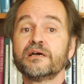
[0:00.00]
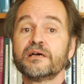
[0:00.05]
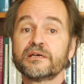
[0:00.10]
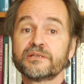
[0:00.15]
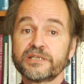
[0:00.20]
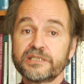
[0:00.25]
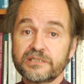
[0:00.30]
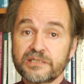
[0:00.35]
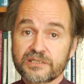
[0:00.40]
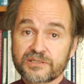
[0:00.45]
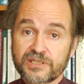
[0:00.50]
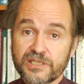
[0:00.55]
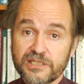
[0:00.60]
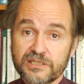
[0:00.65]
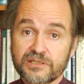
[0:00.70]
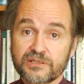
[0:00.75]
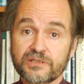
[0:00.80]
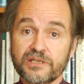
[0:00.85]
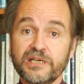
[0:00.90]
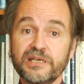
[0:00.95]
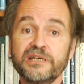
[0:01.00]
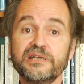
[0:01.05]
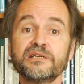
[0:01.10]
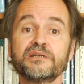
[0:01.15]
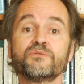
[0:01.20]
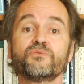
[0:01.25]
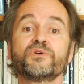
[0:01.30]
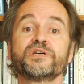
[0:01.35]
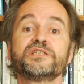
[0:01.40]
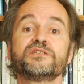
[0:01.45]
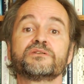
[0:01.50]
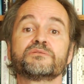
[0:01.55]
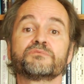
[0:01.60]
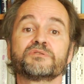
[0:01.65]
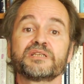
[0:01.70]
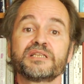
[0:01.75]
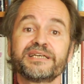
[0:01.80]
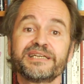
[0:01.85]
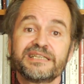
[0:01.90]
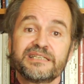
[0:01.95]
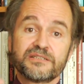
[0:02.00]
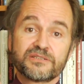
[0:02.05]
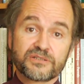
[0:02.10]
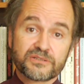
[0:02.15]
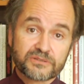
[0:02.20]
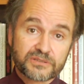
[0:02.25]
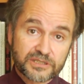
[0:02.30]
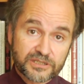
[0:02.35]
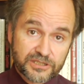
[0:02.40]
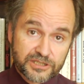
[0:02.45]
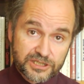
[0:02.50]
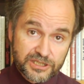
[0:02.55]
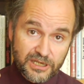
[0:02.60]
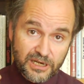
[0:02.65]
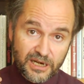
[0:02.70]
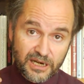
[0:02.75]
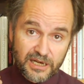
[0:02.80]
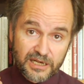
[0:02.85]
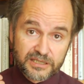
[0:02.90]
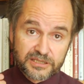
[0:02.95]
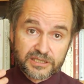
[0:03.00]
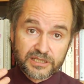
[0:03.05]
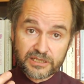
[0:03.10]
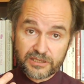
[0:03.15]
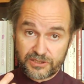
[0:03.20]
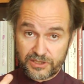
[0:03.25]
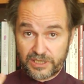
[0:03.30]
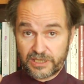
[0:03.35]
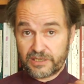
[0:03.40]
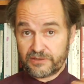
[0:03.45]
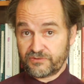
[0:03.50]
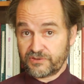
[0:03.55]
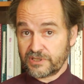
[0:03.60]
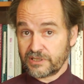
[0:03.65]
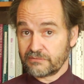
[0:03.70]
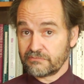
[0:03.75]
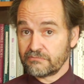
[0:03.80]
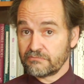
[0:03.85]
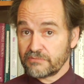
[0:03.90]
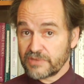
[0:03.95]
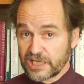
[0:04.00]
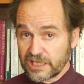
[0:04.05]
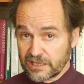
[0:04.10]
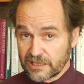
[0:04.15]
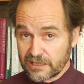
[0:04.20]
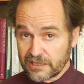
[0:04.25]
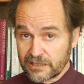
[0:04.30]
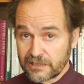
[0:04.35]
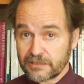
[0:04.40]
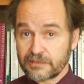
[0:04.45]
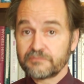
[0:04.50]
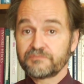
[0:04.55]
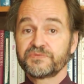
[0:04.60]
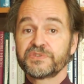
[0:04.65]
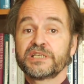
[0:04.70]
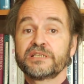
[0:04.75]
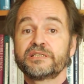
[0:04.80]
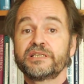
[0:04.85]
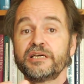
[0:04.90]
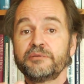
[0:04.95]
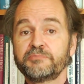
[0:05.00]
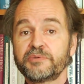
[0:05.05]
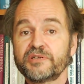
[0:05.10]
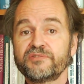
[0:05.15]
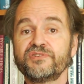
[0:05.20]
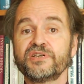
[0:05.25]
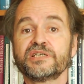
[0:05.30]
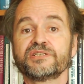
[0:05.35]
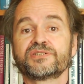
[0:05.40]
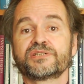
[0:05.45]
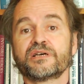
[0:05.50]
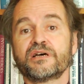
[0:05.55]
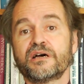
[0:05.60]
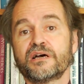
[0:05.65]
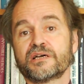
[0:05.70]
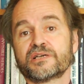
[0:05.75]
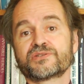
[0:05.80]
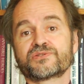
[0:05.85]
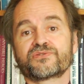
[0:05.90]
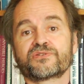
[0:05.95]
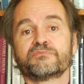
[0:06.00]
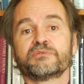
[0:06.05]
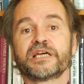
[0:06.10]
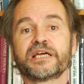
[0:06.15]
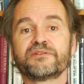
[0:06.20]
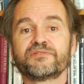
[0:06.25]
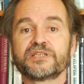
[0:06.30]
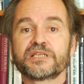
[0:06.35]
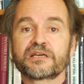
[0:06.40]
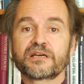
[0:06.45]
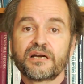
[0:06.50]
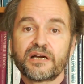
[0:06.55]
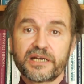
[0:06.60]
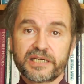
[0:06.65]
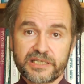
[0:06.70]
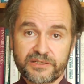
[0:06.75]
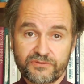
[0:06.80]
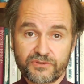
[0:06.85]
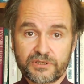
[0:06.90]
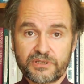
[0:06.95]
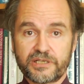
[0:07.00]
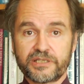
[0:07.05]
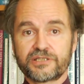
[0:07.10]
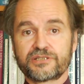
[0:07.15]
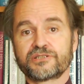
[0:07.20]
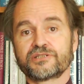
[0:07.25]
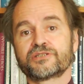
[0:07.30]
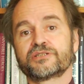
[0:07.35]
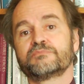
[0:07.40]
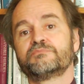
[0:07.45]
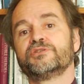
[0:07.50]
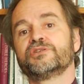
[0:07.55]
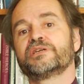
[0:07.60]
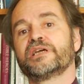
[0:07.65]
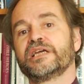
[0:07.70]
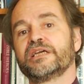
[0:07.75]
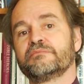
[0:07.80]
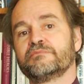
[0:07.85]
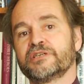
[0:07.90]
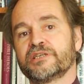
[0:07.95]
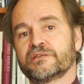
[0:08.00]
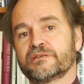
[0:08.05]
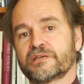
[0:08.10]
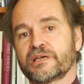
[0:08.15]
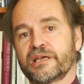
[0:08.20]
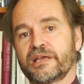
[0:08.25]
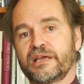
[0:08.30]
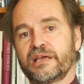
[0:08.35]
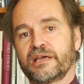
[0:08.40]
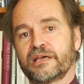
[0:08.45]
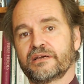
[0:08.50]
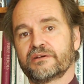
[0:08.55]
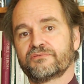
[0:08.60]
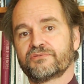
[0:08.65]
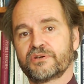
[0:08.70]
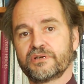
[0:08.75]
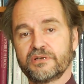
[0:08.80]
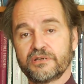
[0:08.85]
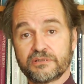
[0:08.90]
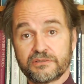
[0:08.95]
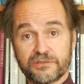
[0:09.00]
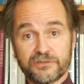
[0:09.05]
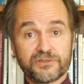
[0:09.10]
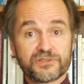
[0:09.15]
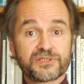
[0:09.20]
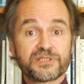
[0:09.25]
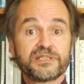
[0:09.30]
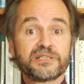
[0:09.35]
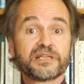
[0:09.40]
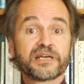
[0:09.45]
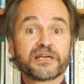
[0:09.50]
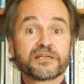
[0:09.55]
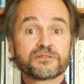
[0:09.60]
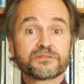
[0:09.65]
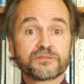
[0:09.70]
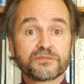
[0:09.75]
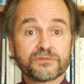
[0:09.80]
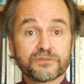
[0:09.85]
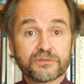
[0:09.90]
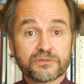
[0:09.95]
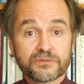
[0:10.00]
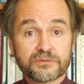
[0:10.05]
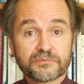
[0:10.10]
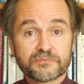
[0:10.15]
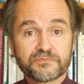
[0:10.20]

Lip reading: Then you could say, then when you're relating to the judge instead of to me, that prevents us from having the kind of relationship you came here to have. Do you see that too?